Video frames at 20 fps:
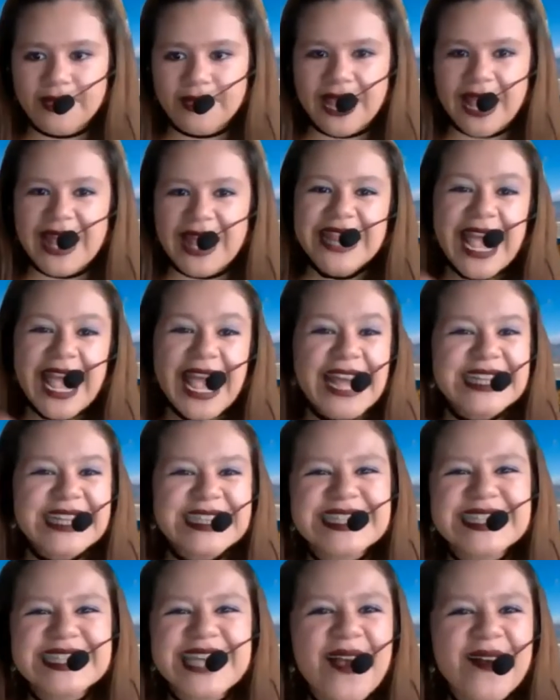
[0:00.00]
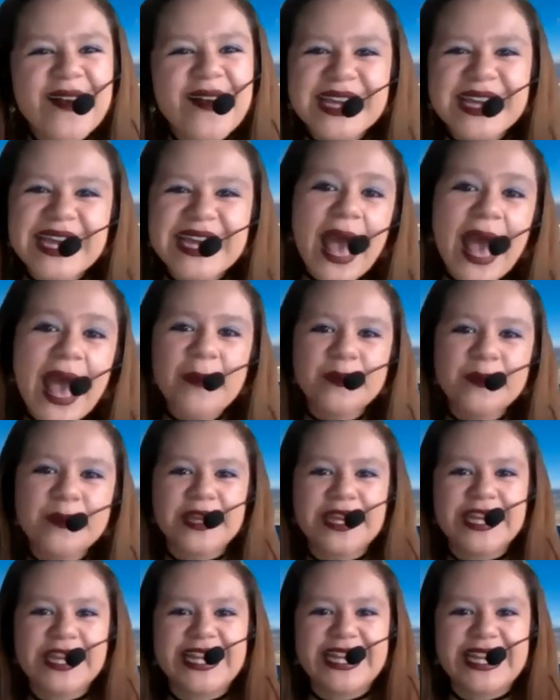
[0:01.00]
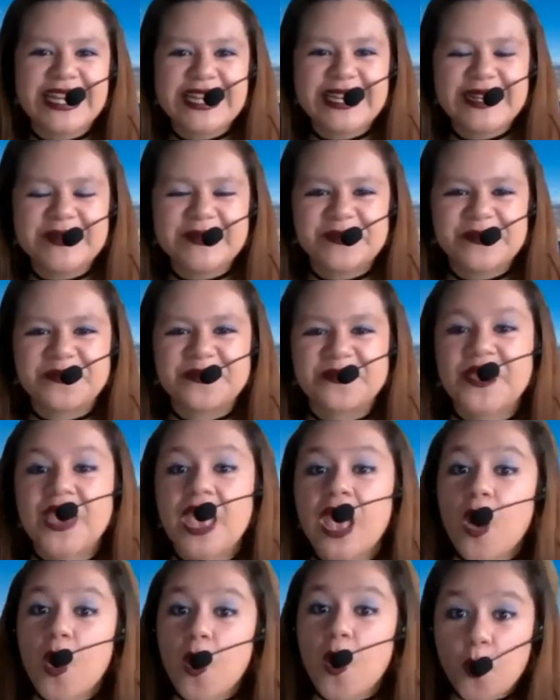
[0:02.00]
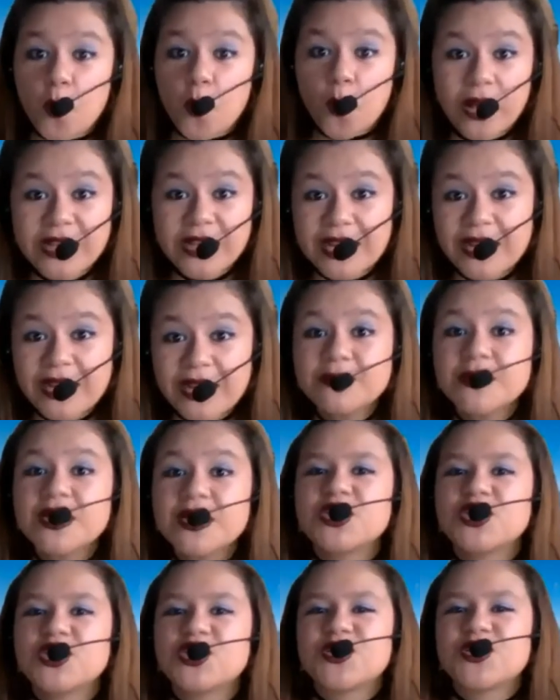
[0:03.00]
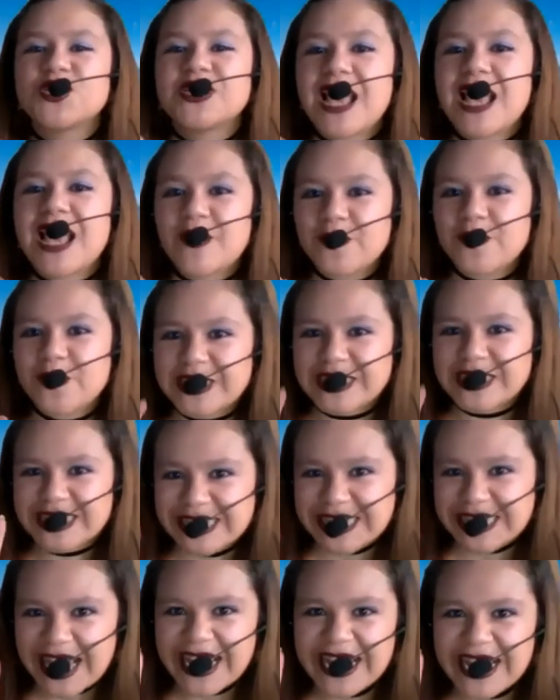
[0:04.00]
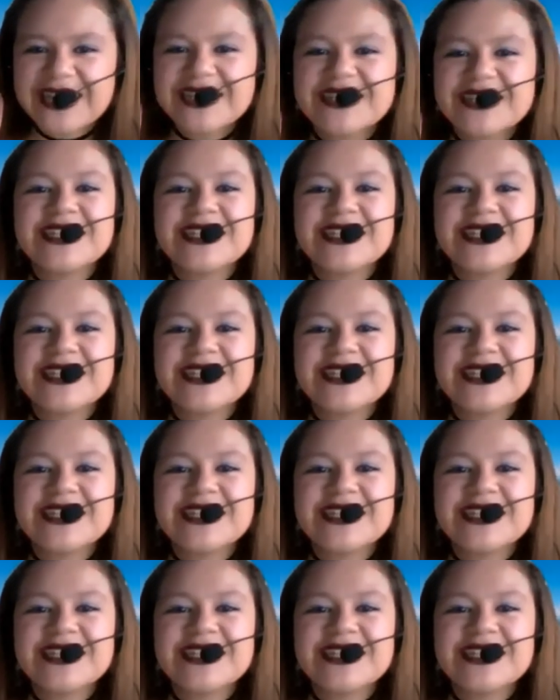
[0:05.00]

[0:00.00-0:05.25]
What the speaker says: Let's go camping! Welcome to our second